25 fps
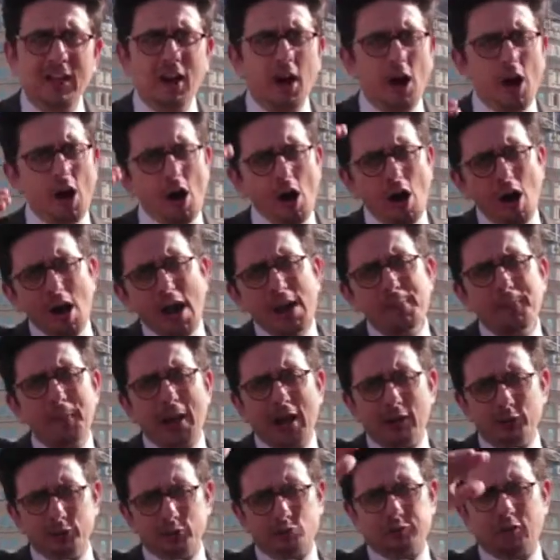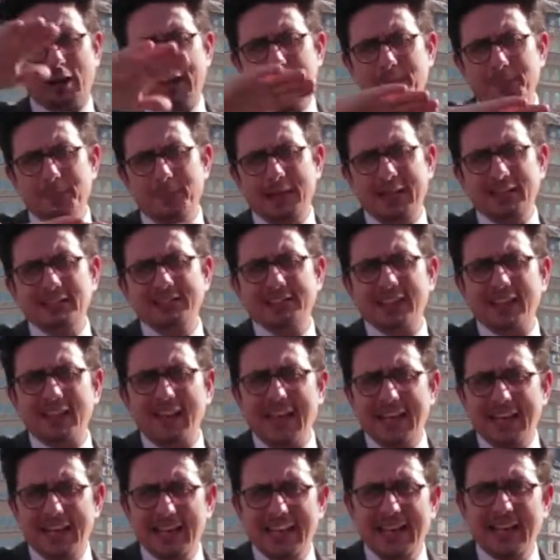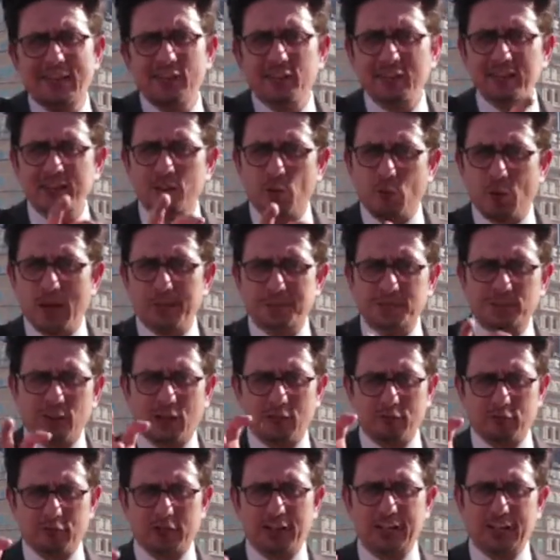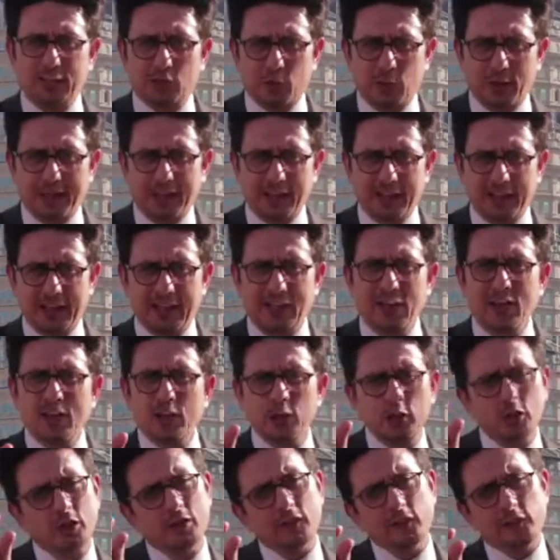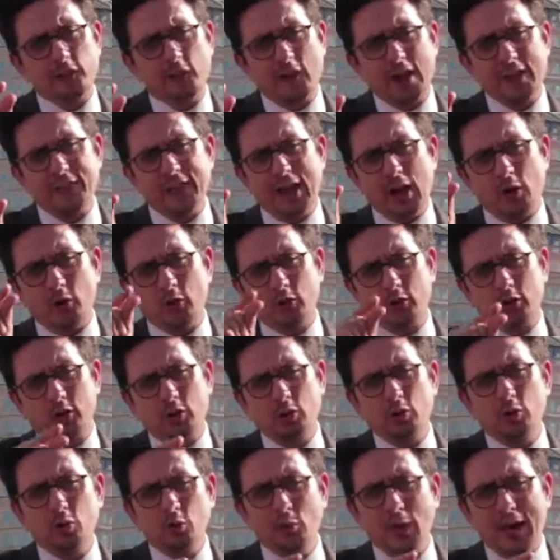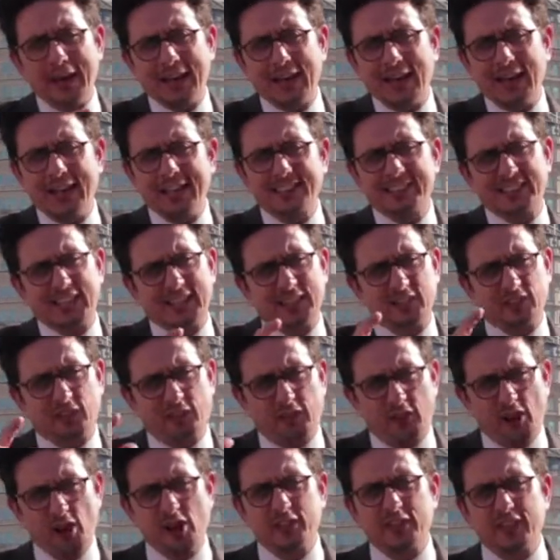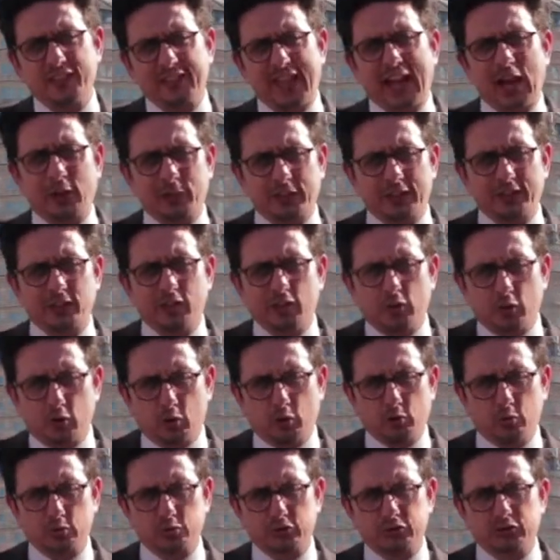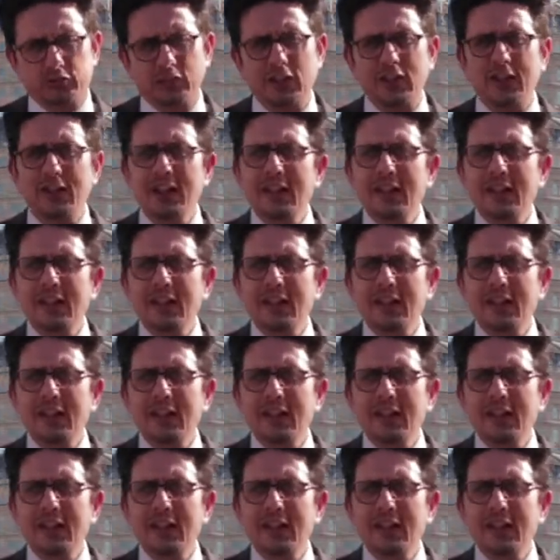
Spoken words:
A high bounce rate means that they're leaving the website really quickly. You can find that on Google Analytics further down in the course.